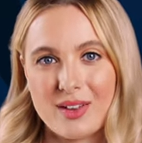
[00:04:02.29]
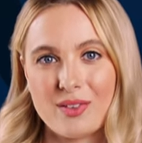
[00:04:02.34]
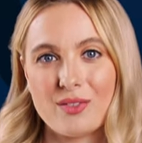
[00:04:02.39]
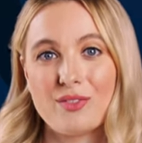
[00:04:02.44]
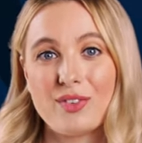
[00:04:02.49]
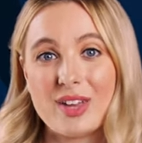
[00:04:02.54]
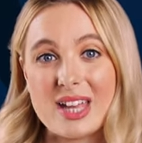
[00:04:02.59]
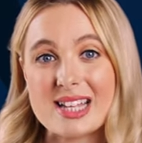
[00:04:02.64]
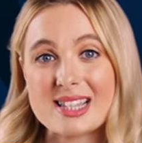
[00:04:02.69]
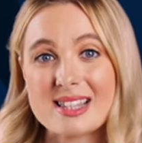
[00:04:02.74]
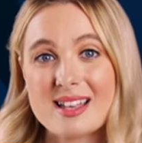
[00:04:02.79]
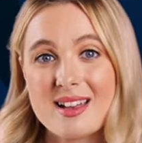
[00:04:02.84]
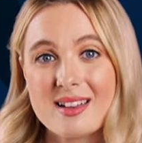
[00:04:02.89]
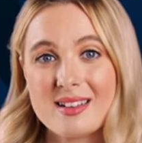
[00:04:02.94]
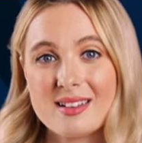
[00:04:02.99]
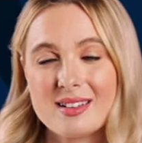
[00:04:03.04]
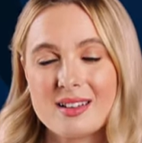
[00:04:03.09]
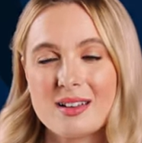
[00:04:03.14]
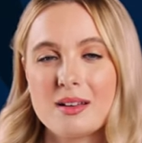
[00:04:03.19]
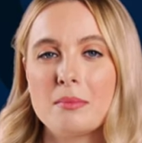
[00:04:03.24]

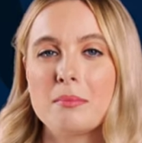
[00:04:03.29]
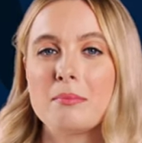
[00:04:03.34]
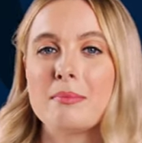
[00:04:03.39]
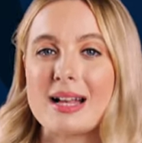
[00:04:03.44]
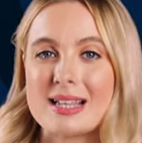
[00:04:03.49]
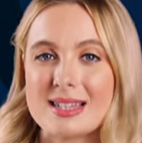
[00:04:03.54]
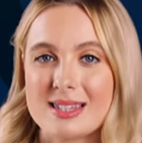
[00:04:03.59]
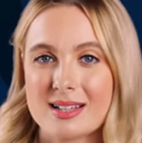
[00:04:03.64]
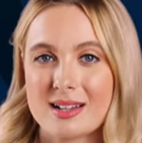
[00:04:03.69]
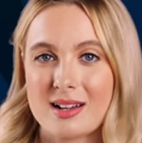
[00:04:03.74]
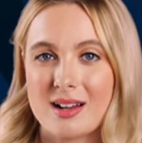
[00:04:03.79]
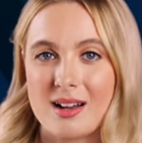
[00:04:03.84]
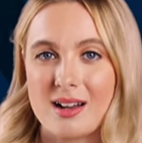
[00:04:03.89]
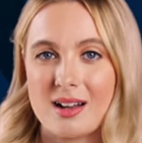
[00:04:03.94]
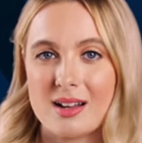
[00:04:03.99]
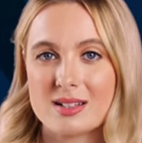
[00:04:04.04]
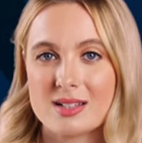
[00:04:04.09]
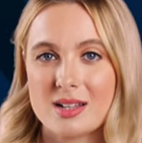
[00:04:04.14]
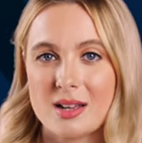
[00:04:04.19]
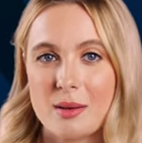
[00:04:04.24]
Visa,
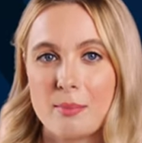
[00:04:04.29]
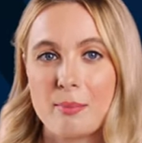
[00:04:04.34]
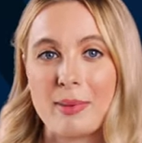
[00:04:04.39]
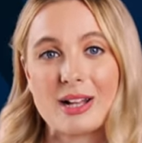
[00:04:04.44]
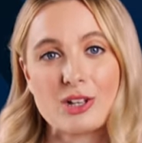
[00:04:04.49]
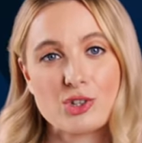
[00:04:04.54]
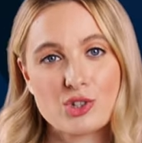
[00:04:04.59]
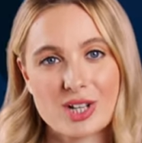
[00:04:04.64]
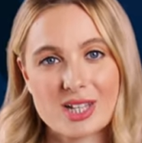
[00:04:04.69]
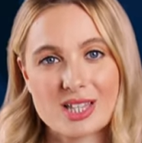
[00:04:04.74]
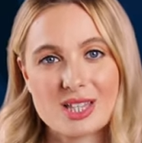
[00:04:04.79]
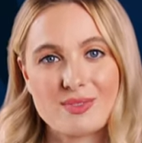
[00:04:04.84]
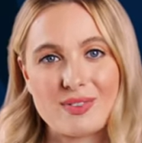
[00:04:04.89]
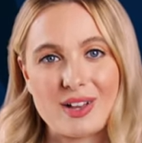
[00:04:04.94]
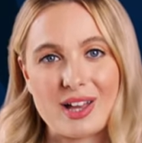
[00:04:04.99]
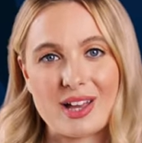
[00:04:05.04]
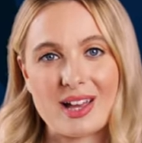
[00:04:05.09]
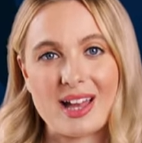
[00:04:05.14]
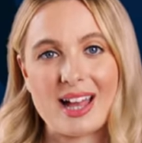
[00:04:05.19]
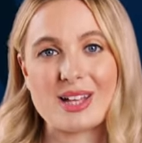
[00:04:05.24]
MasterCard, bank
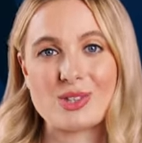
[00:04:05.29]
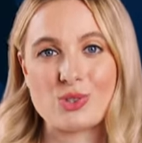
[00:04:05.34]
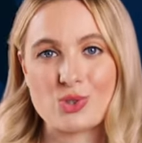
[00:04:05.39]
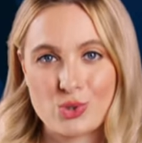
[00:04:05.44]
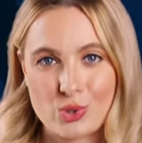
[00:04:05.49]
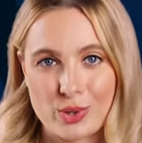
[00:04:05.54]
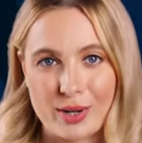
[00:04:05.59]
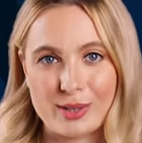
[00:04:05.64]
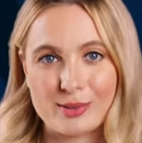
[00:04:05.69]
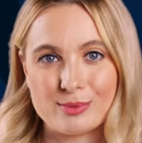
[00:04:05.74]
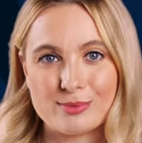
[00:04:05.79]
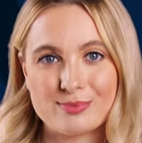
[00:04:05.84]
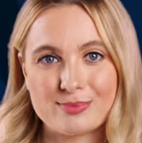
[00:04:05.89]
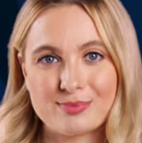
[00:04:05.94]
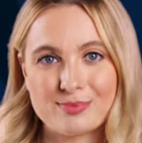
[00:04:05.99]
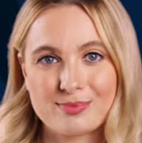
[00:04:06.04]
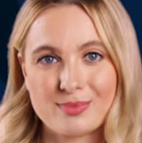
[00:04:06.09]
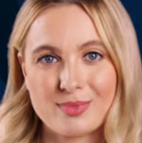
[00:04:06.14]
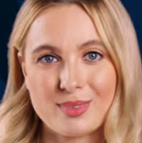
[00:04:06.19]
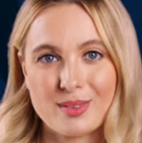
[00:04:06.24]
transfer and Skrill
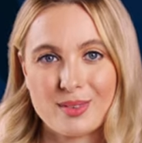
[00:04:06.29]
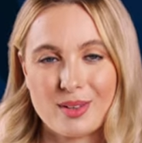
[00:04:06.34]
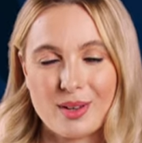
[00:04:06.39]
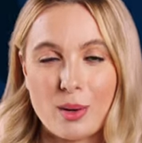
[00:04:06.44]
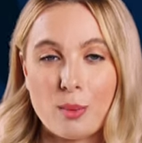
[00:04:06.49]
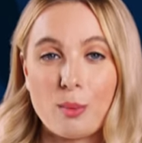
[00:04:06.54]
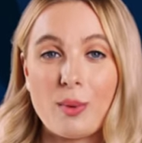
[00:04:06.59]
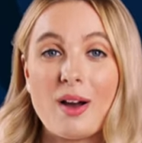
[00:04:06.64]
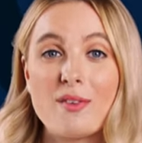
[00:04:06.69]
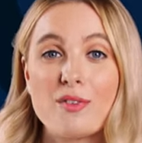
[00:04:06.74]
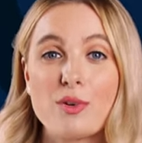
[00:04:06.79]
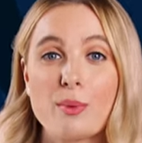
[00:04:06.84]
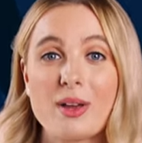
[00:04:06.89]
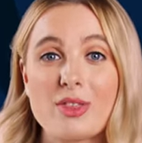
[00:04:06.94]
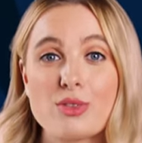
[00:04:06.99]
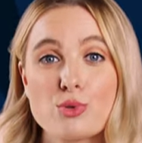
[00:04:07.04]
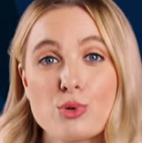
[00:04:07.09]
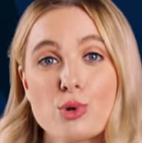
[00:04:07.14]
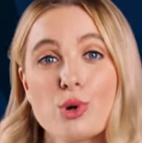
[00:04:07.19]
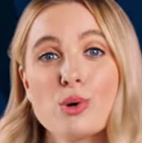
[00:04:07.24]
while for
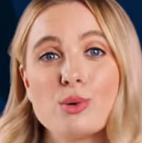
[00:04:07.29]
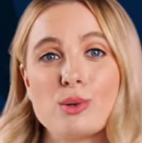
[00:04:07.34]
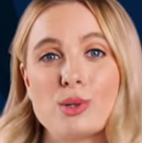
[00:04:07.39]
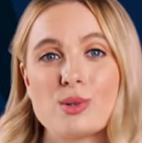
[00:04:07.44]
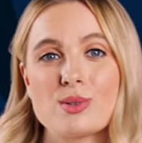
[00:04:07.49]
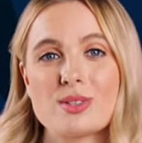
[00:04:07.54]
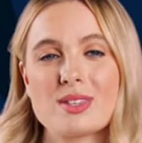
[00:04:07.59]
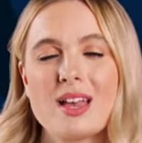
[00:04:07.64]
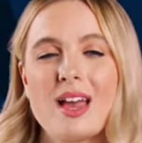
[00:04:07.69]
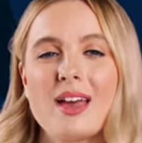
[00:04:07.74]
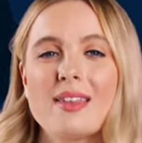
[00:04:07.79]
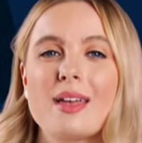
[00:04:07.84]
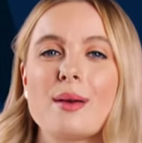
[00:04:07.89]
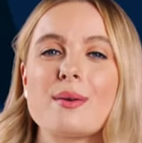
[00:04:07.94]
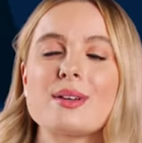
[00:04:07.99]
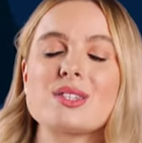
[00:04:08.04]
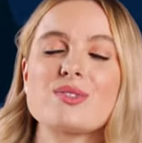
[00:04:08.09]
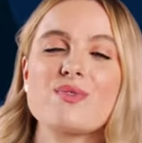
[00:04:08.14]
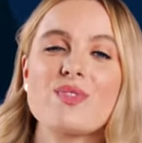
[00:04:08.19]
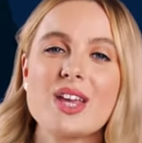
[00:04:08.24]
withdrawals, there
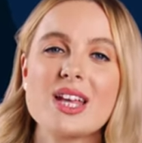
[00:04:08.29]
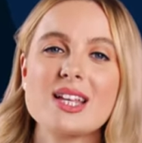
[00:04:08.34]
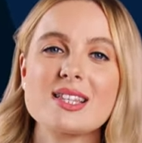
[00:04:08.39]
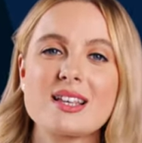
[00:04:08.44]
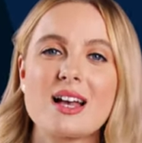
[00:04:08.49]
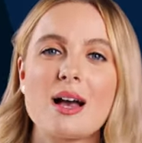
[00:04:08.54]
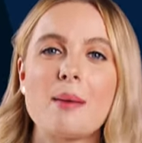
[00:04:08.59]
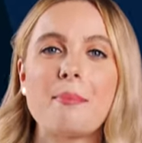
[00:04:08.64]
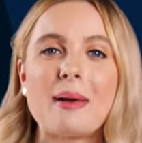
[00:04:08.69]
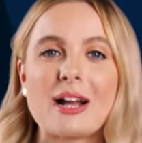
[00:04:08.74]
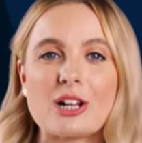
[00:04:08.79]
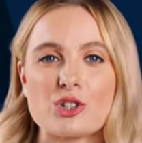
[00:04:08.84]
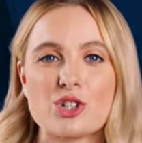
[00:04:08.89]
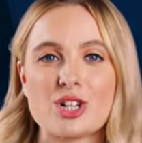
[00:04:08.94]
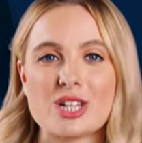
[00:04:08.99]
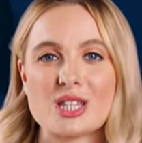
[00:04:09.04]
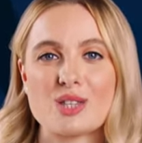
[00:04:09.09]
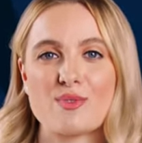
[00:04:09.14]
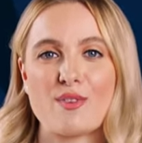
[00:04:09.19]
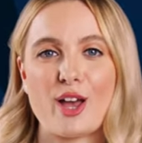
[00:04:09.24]
is Visa, bank
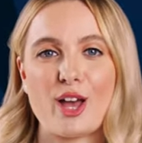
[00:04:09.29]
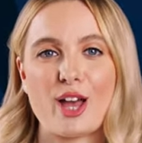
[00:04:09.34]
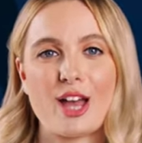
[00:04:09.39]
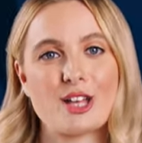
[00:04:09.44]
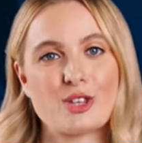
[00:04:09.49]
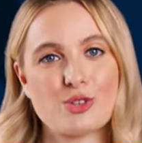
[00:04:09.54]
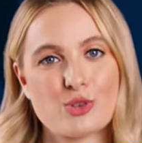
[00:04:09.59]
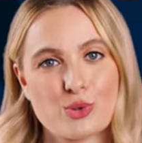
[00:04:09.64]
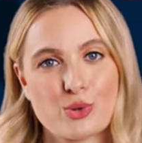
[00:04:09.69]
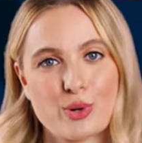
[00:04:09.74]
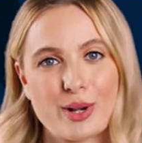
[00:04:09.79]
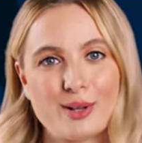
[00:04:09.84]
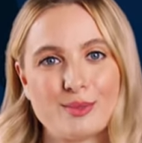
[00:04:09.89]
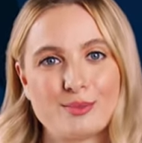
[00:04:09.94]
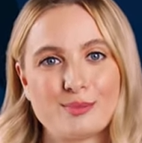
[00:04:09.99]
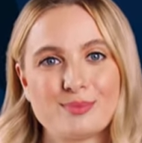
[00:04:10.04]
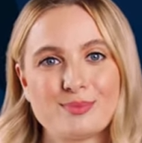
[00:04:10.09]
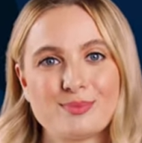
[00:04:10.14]
transfer, and Skrill.